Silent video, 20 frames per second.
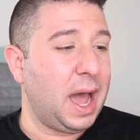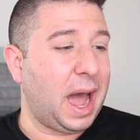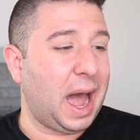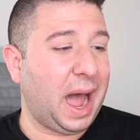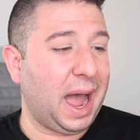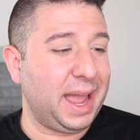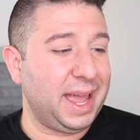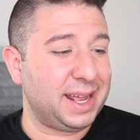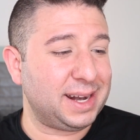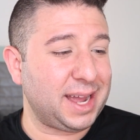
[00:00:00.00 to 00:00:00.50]

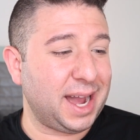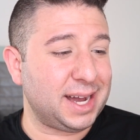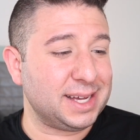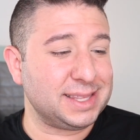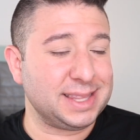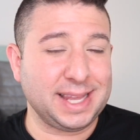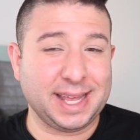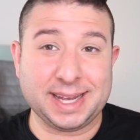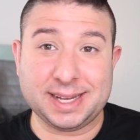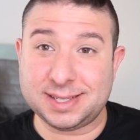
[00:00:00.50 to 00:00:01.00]
I had
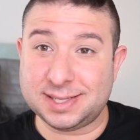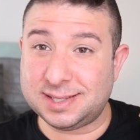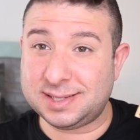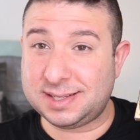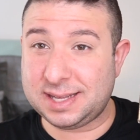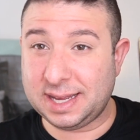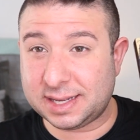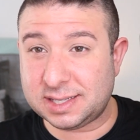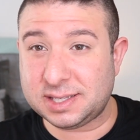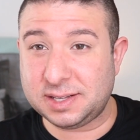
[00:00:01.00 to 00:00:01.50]
gotten like
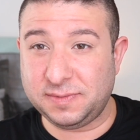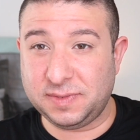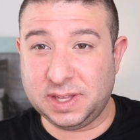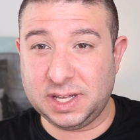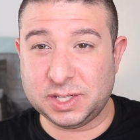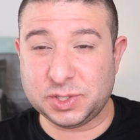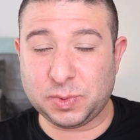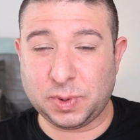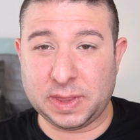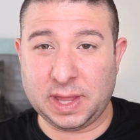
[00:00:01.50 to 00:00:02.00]
six of
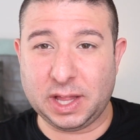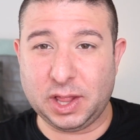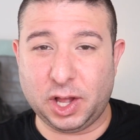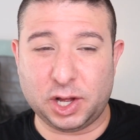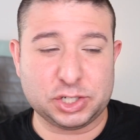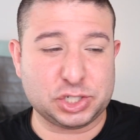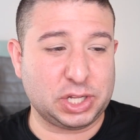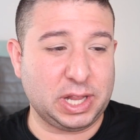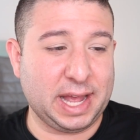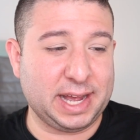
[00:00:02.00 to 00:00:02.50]
these when they
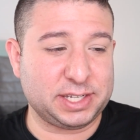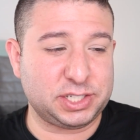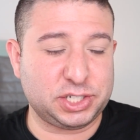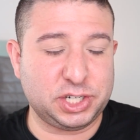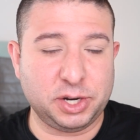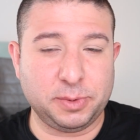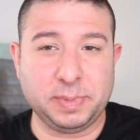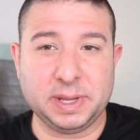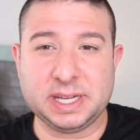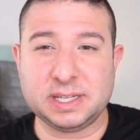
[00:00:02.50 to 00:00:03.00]
launched last
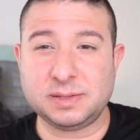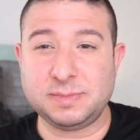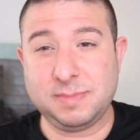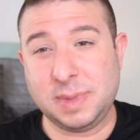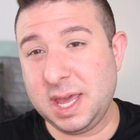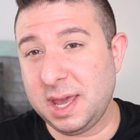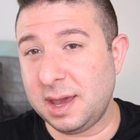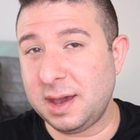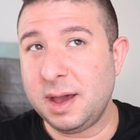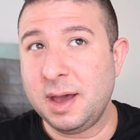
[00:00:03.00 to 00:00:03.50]
year because
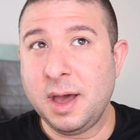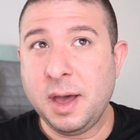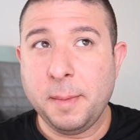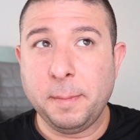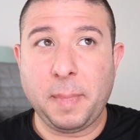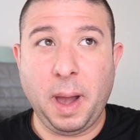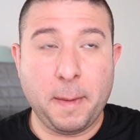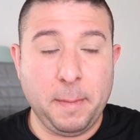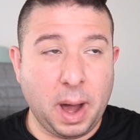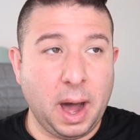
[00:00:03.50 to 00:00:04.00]
me,
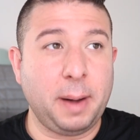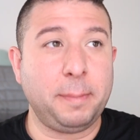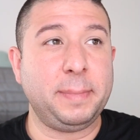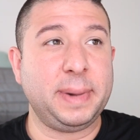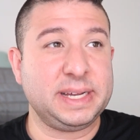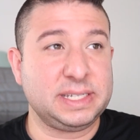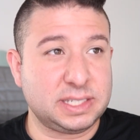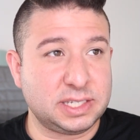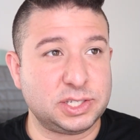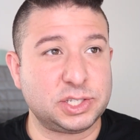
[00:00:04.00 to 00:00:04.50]
my mom,
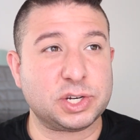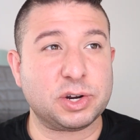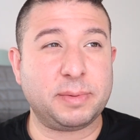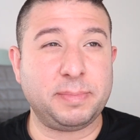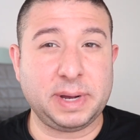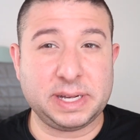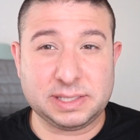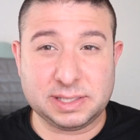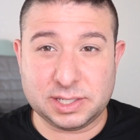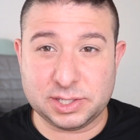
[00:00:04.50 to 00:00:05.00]
my sister, and
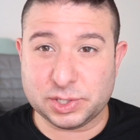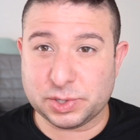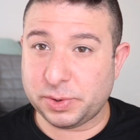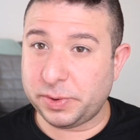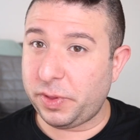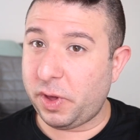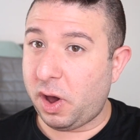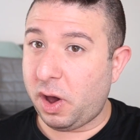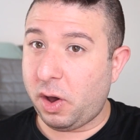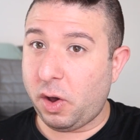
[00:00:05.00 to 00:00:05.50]
my
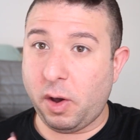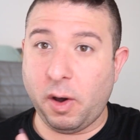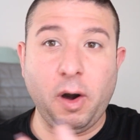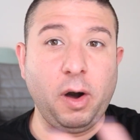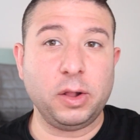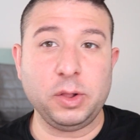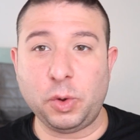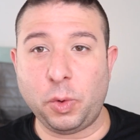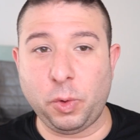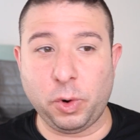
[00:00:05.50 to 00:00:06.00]
sister-in-law
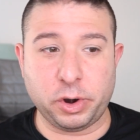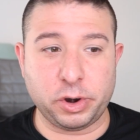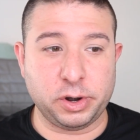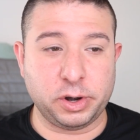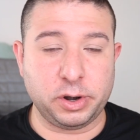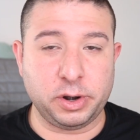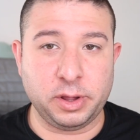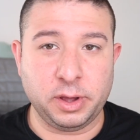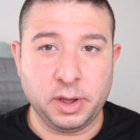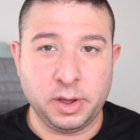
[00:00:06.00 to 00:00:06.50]
all
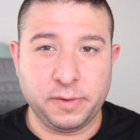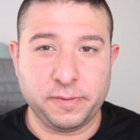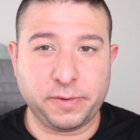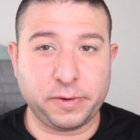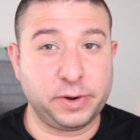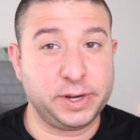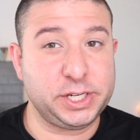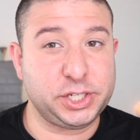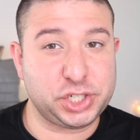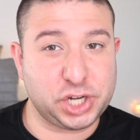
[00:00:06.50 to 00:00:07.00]
ordered
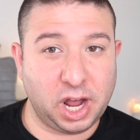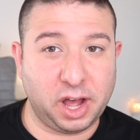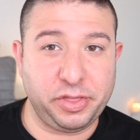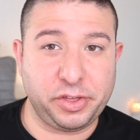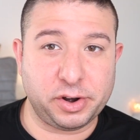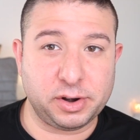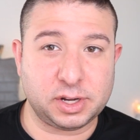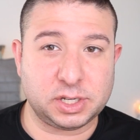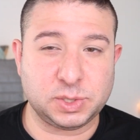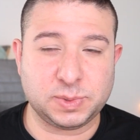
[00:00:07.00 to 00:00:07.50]
for each
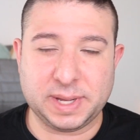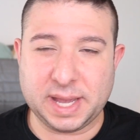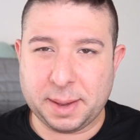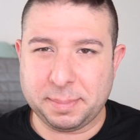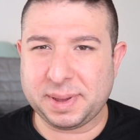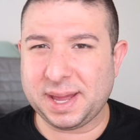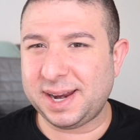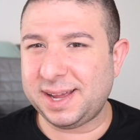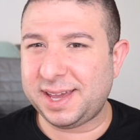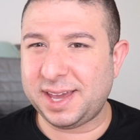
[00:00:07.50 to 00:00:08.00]
other because we kept
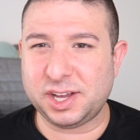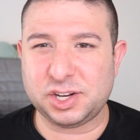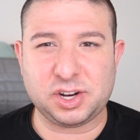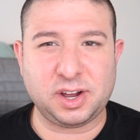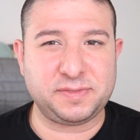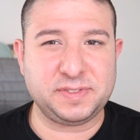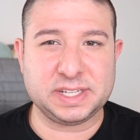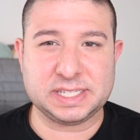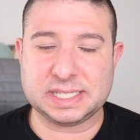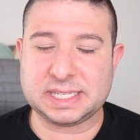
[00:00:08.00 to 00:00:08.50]
getting kicked
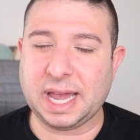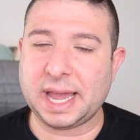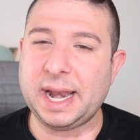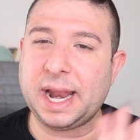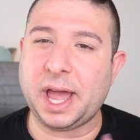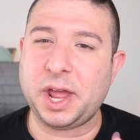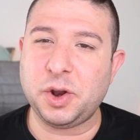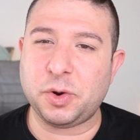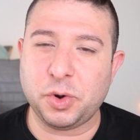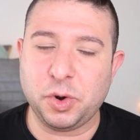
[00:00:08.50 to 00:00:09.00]
off the site.
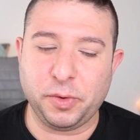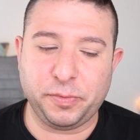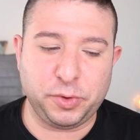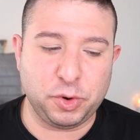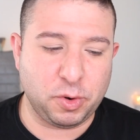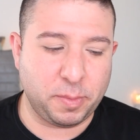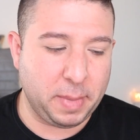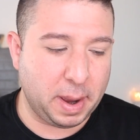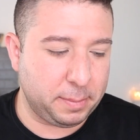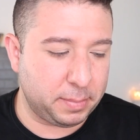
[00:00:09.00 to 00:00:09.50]
I don't know if you
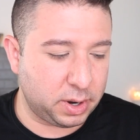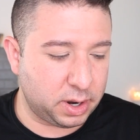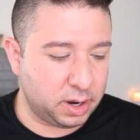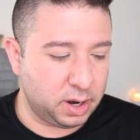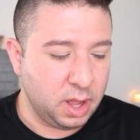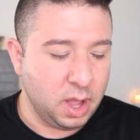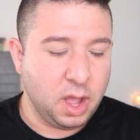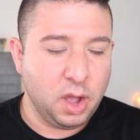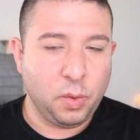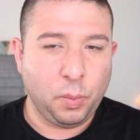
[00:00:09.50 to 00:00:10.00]

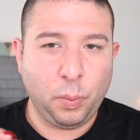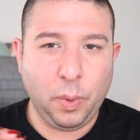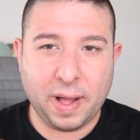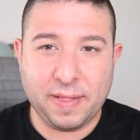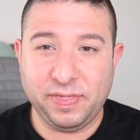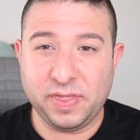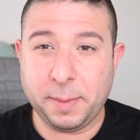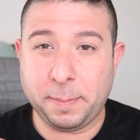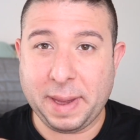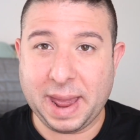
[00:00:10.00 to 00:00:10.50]
remember,
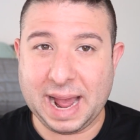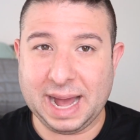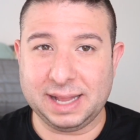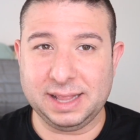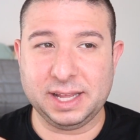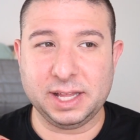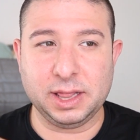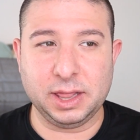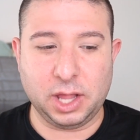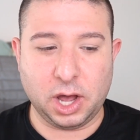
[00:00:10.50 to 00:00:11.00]
when the
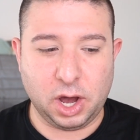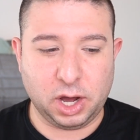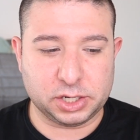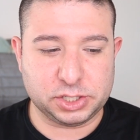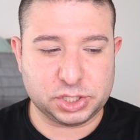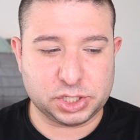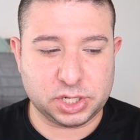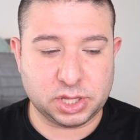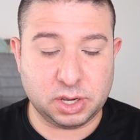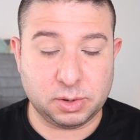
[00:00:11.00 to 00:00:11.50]
palette
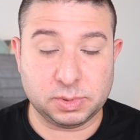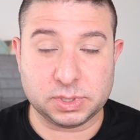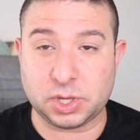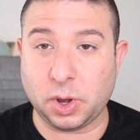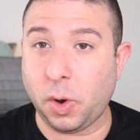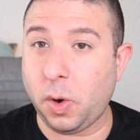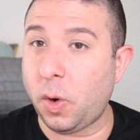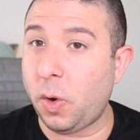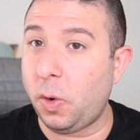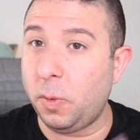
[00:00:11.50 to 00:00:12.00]
launched, there was a
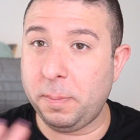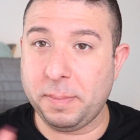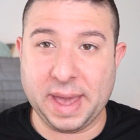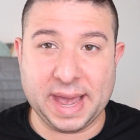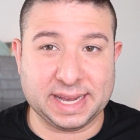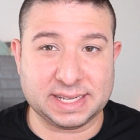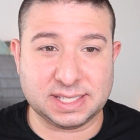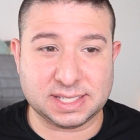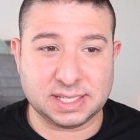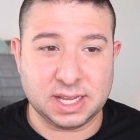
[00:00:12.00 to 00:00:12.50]
whole
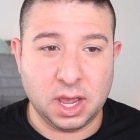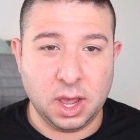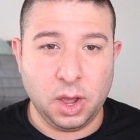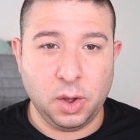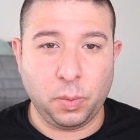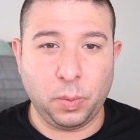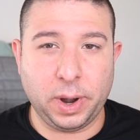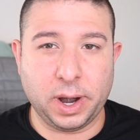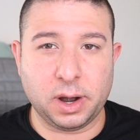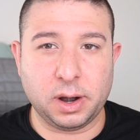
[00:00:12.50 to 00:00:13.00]
mess
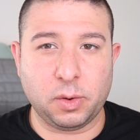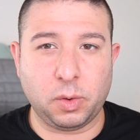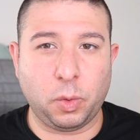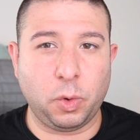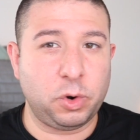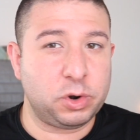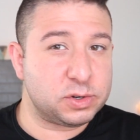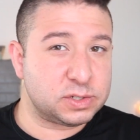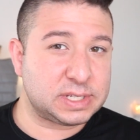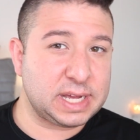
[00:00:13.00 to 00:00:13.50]
where
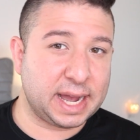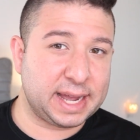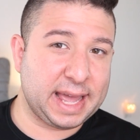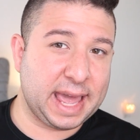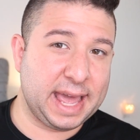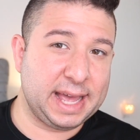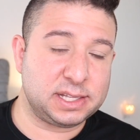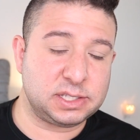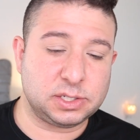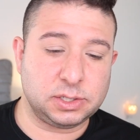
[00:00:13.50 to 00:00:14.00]
orders got
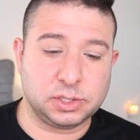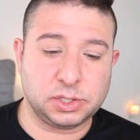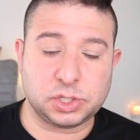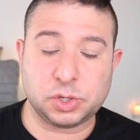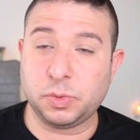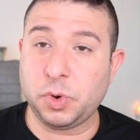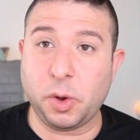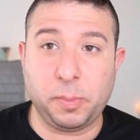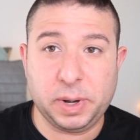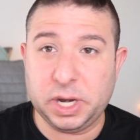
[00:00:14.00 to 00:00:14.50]
canceled, so
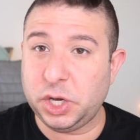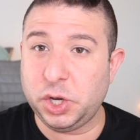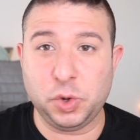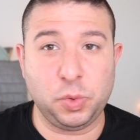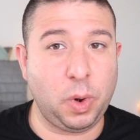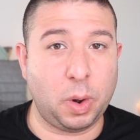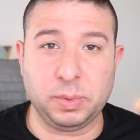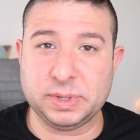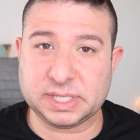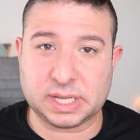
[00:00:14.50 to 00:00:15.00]
nobody knew
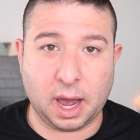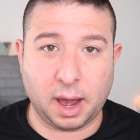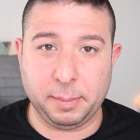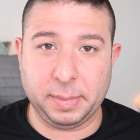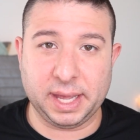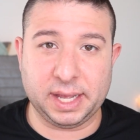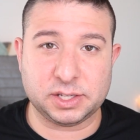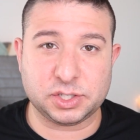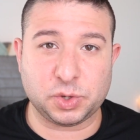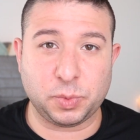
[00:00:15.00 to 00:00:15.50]
what was
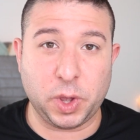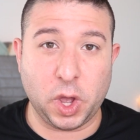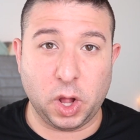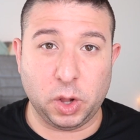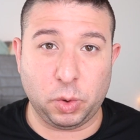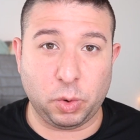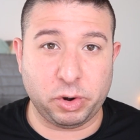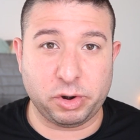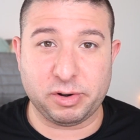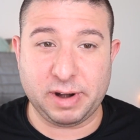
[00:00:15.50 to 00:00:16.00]
coming, so we all
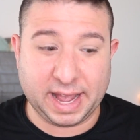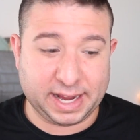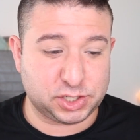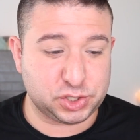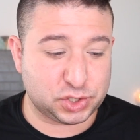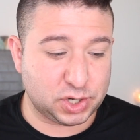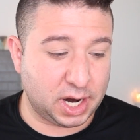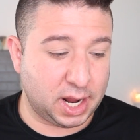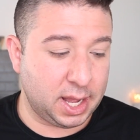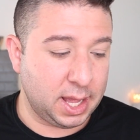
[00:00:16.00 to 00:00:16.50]
ordered
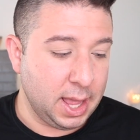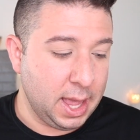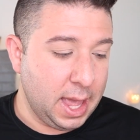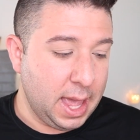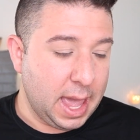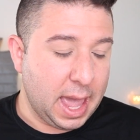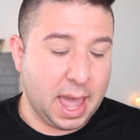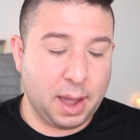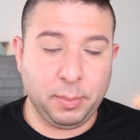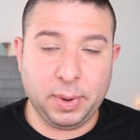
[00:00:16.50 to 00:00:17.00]
extra,
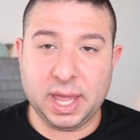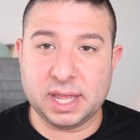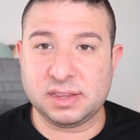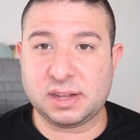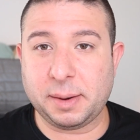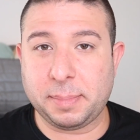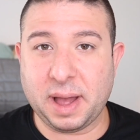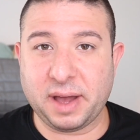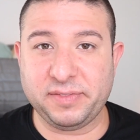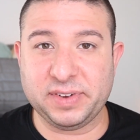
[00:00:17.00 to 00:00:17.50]
and we ended
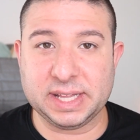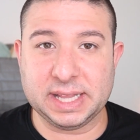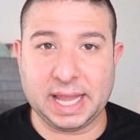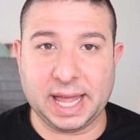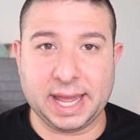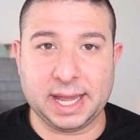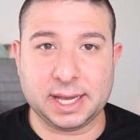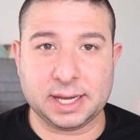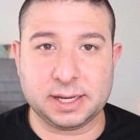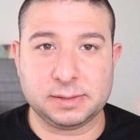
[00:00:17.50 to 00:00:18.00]
up having
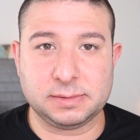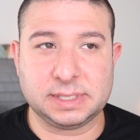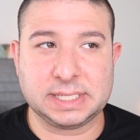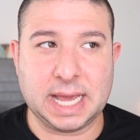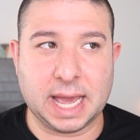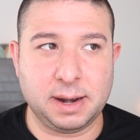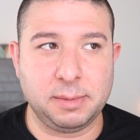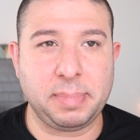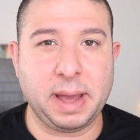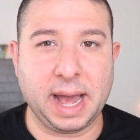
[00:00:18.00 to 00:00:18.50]
like
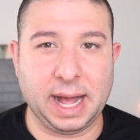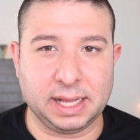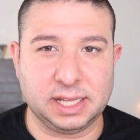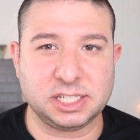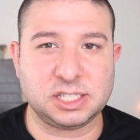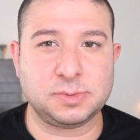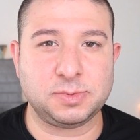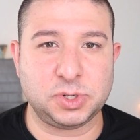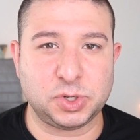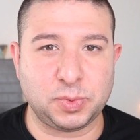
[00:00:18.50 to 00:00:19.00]
10
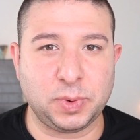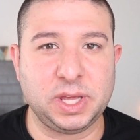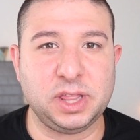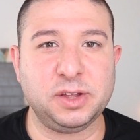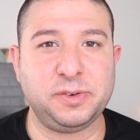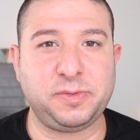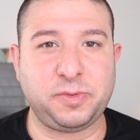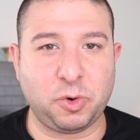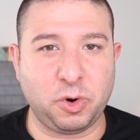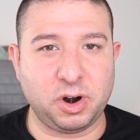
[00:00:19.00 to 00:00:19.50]
palettes between the
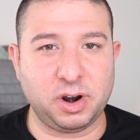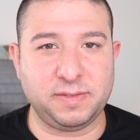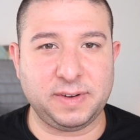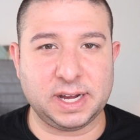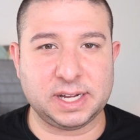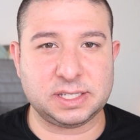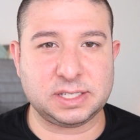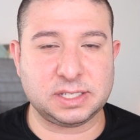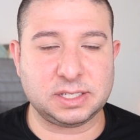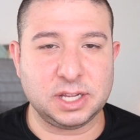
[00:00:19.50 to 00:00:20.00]
four of
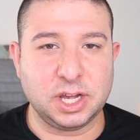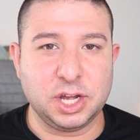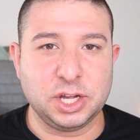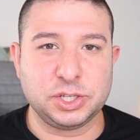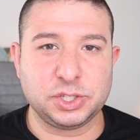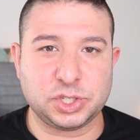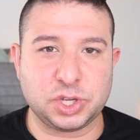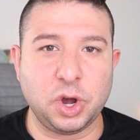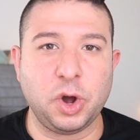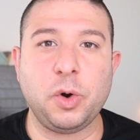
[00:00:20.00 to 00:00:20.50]
us.
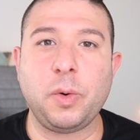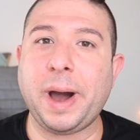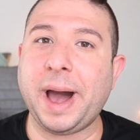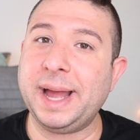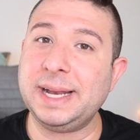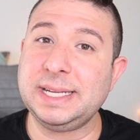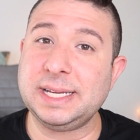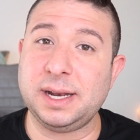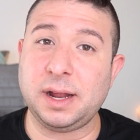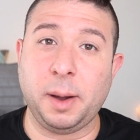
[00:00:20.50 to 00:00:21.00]
So I
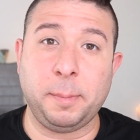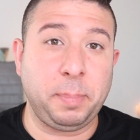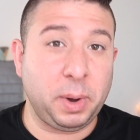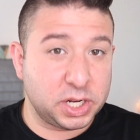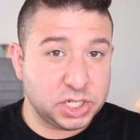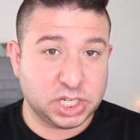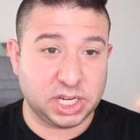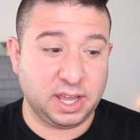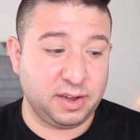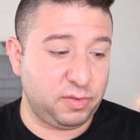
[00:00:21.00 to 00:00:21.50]
did a
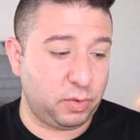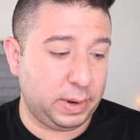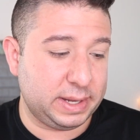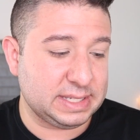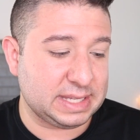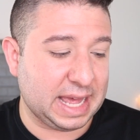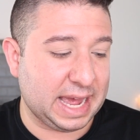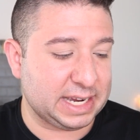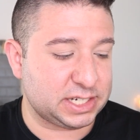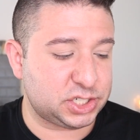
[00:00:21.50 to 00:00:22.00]
bunch of giveaways
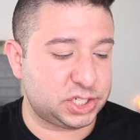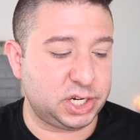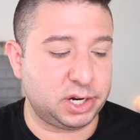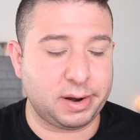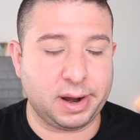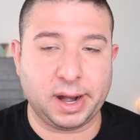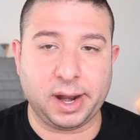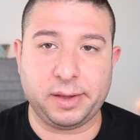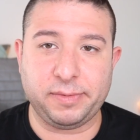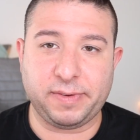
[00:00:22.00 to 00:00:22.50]
last year,
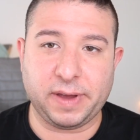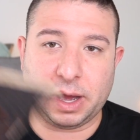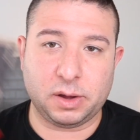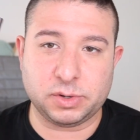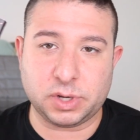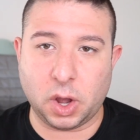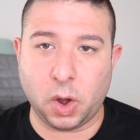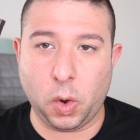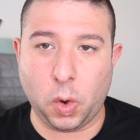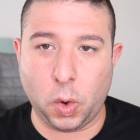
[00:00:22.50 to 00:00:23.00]
and I
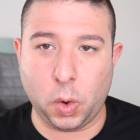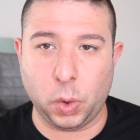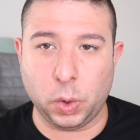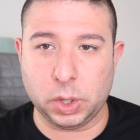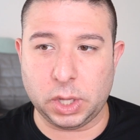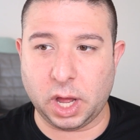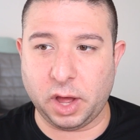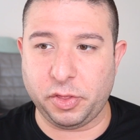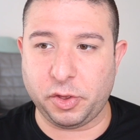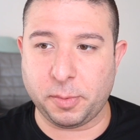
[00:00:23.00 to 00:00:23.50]
found a
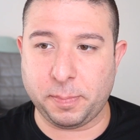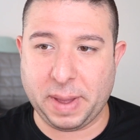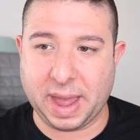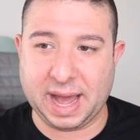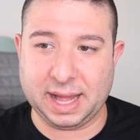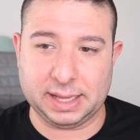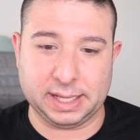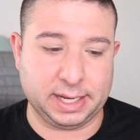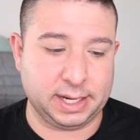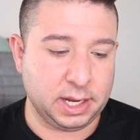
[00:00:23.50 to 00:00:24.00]
whole other
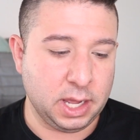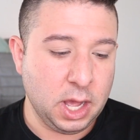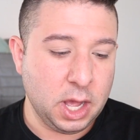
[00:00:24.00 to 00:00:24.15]
palette.